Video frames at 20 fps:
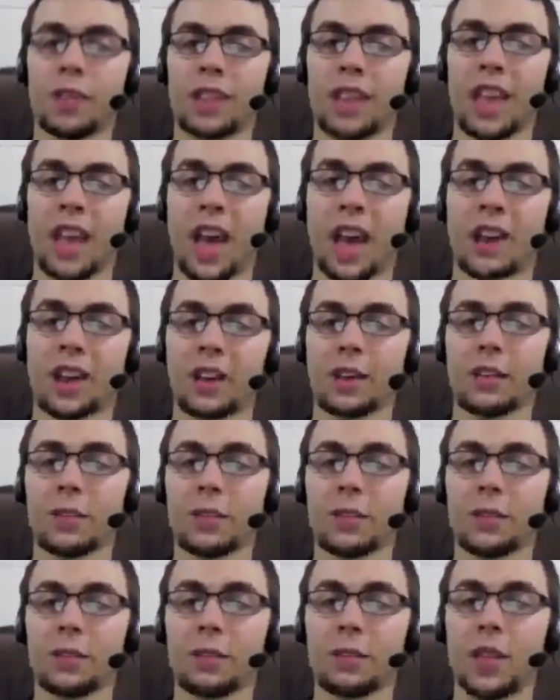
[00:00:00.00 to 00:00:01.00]
heck?
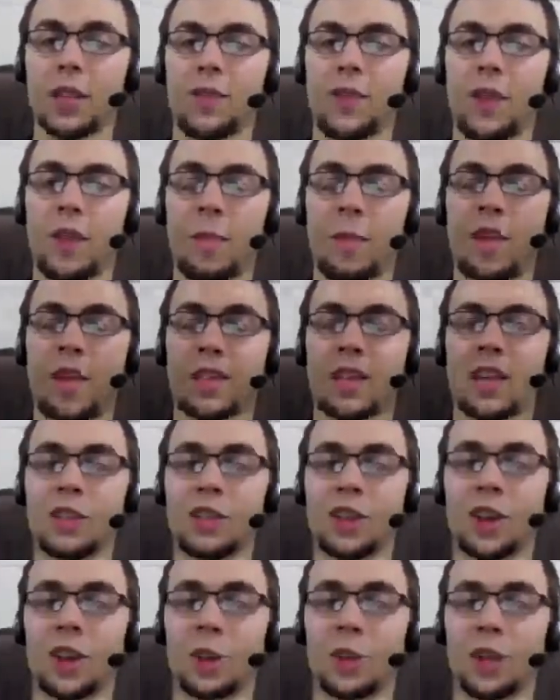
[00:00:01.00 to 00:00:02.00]
If I miss, I'll
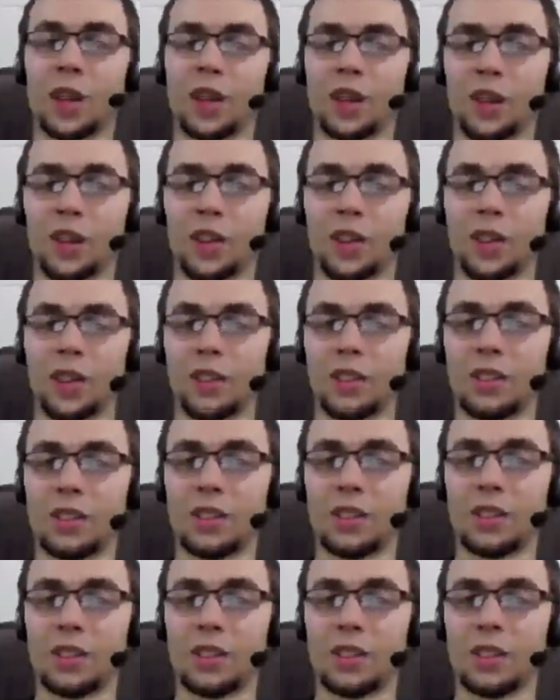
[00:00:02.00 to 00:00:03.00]
turn wheel.
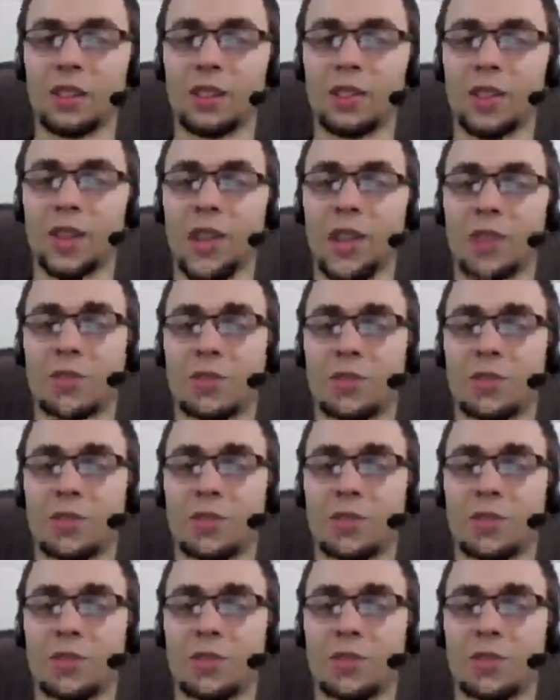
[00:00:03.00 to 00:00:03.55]
Thank you.